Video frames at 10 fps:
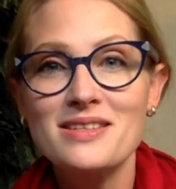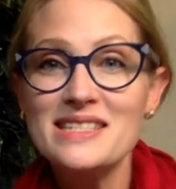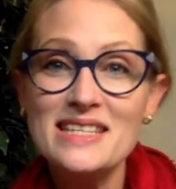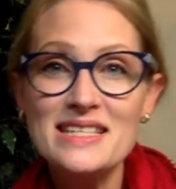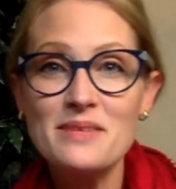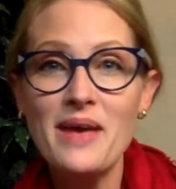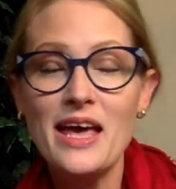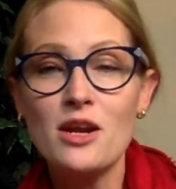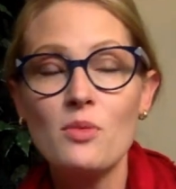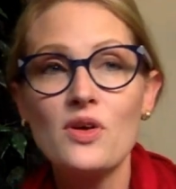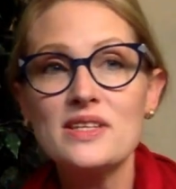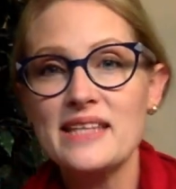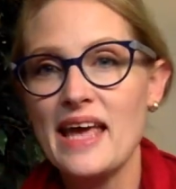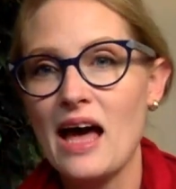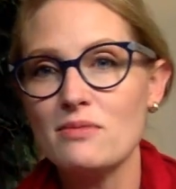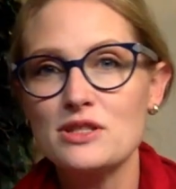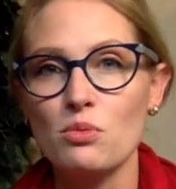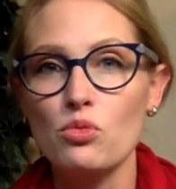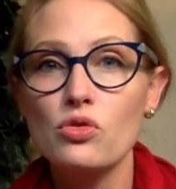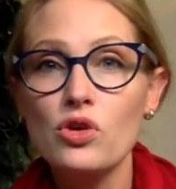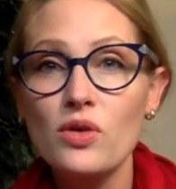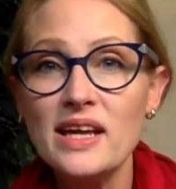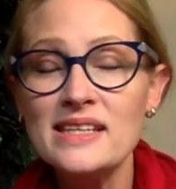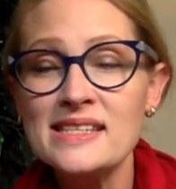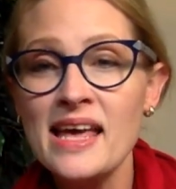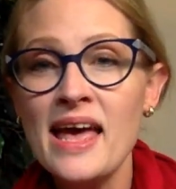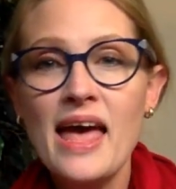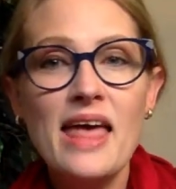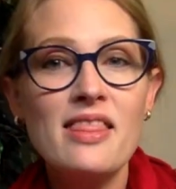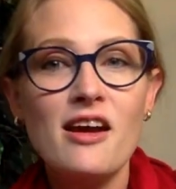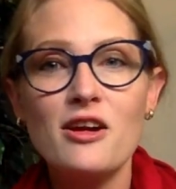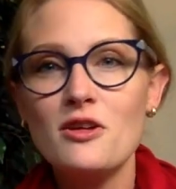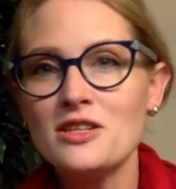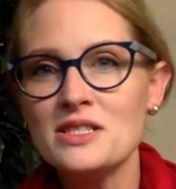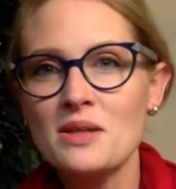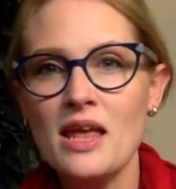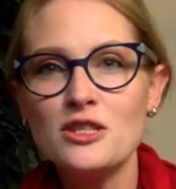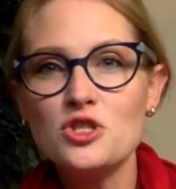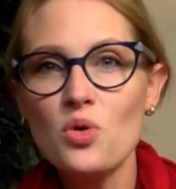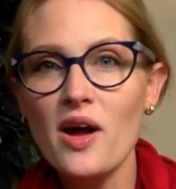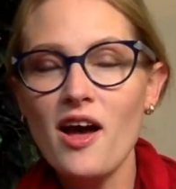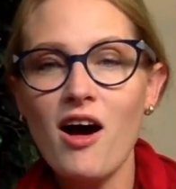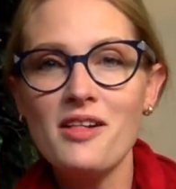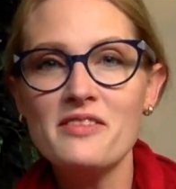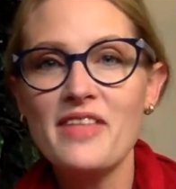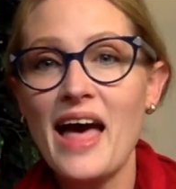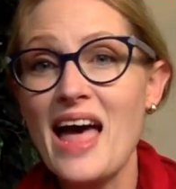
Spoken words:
see some animals. They have some ruins in there and you just enjoy all of that.